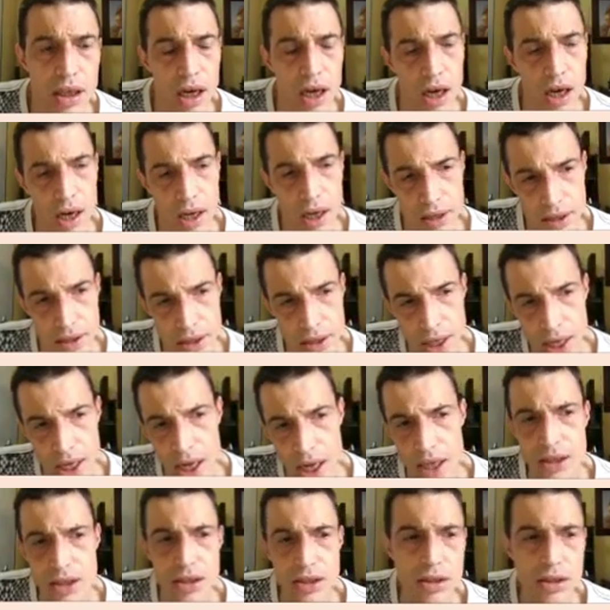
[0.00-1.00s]
and
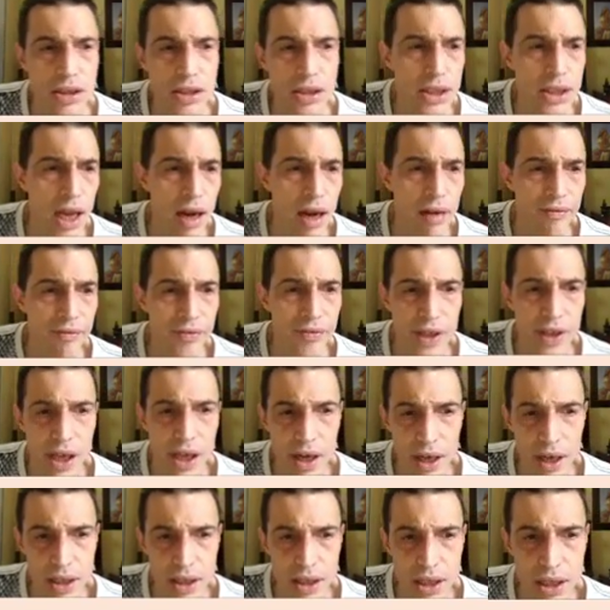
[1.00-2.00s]
also
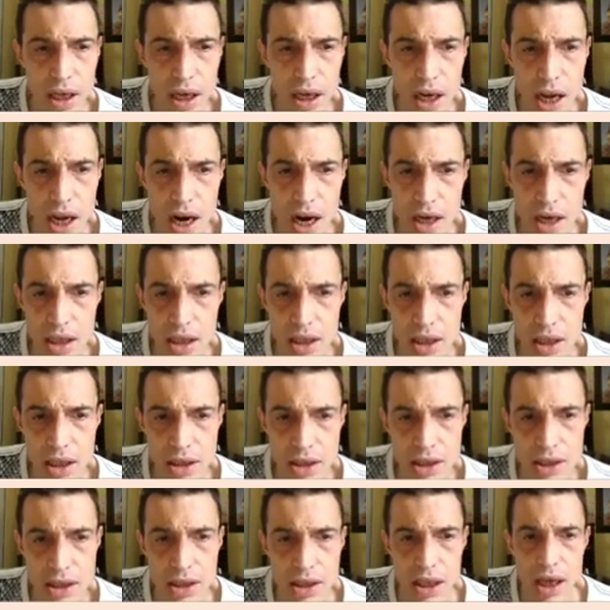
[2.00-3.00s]
self-directed
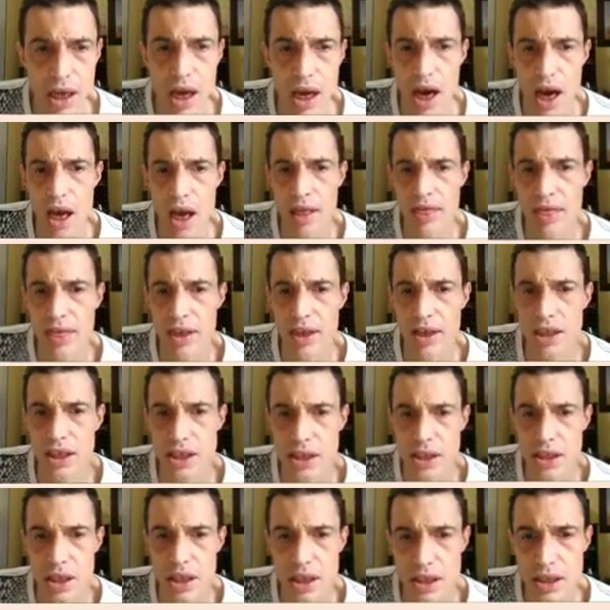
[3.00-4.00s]
learners and
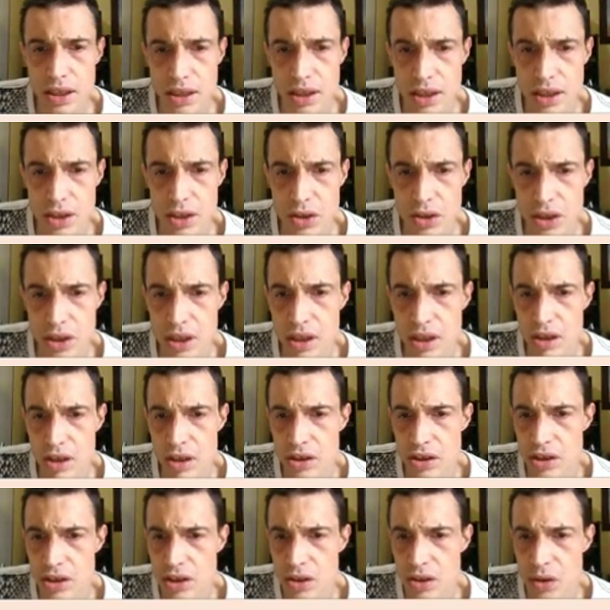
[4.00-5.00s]
teachers using
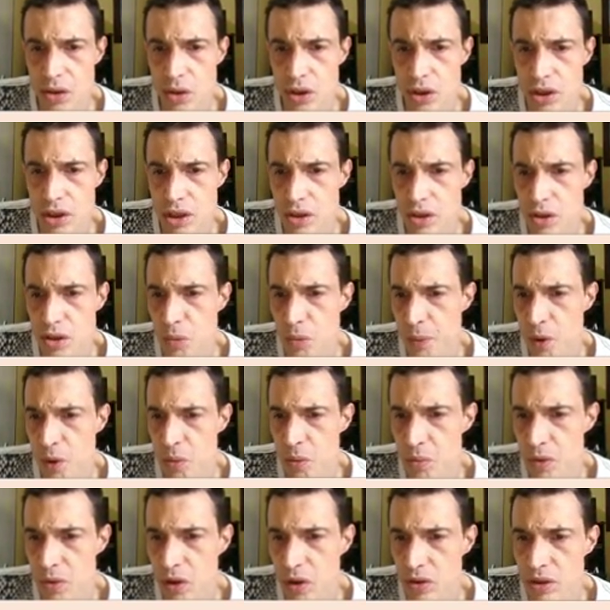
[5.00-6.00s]
those tools to
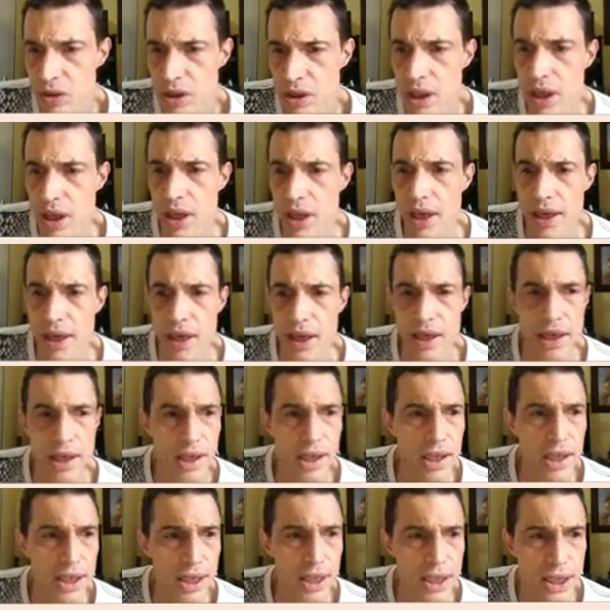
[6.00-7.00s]
promote
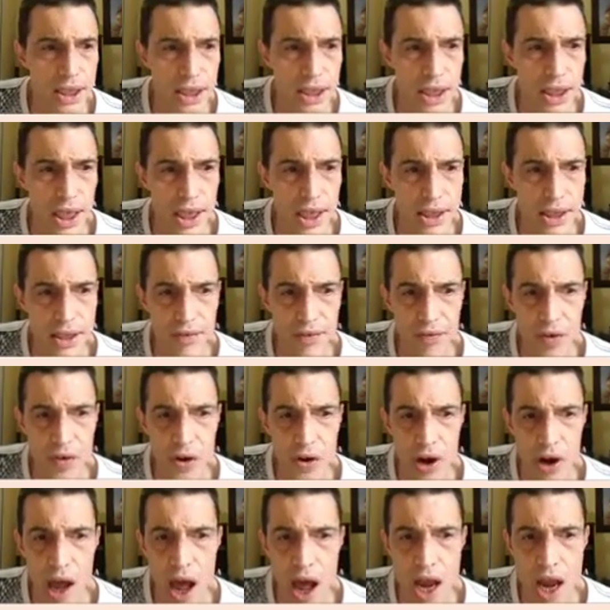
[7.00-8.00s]
English as a
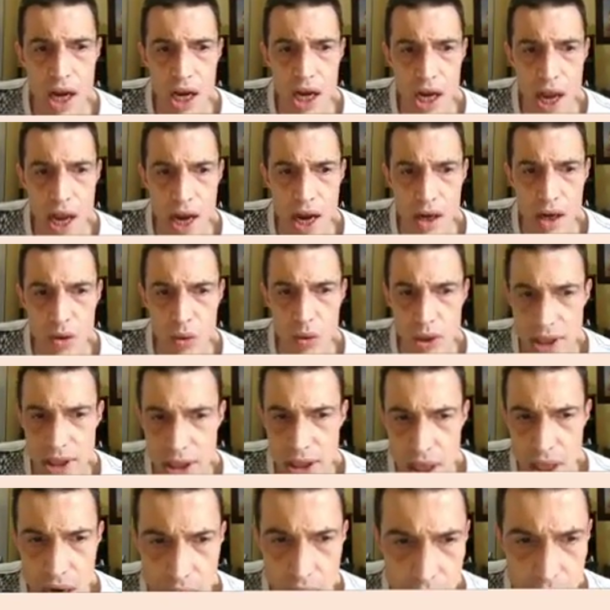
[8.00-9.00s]
foreign
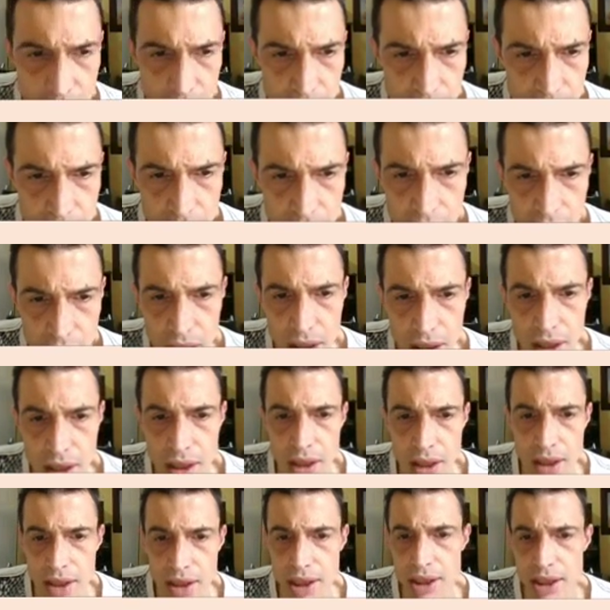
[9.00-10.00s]
language learning.
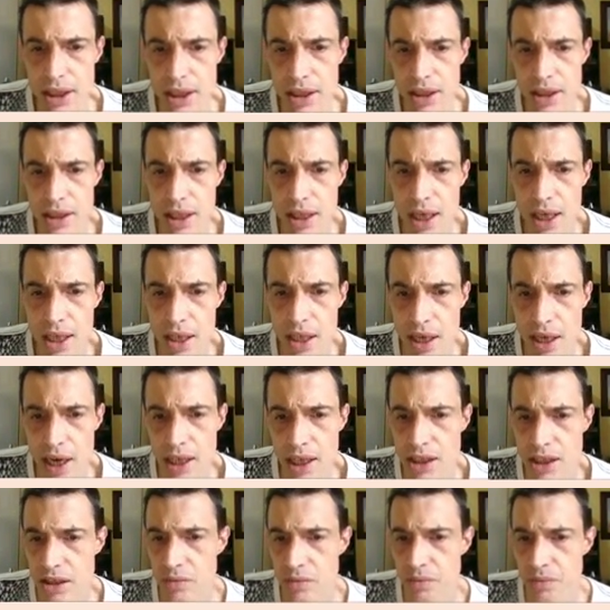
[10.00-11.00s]
This
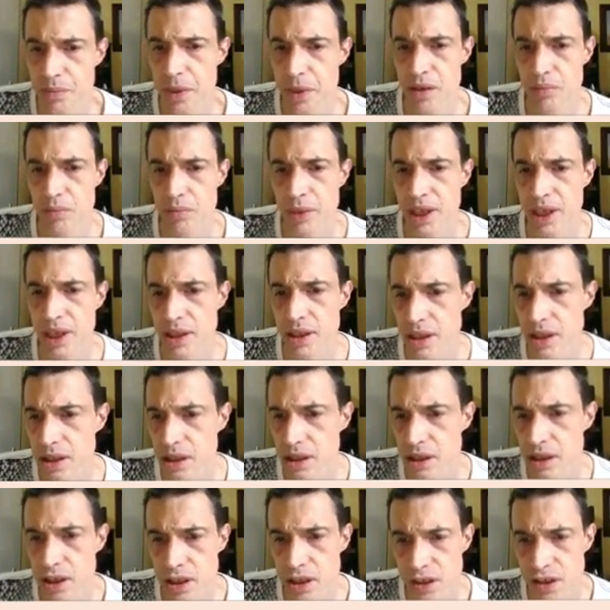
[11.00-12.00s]
integration permits
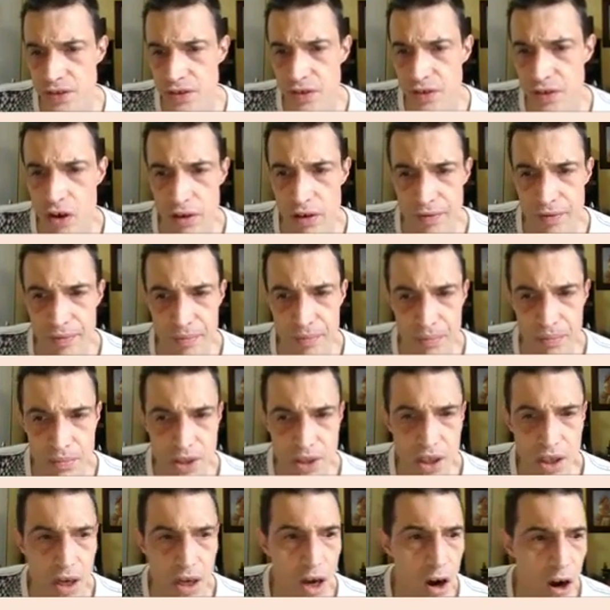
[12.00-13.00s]
new forms
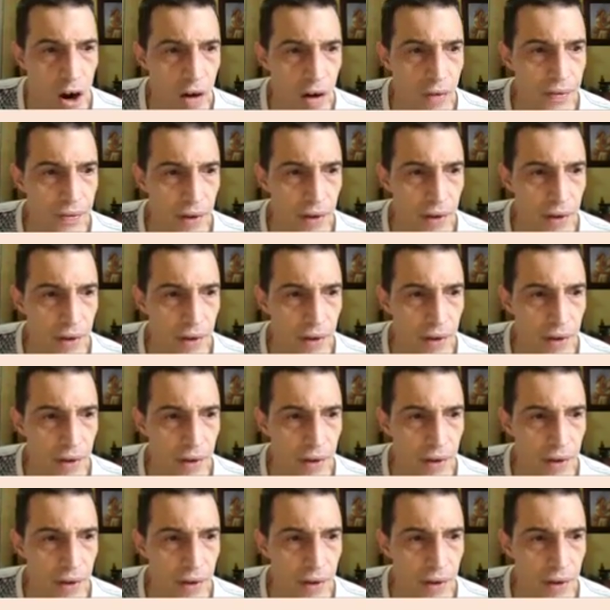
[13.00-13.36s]
of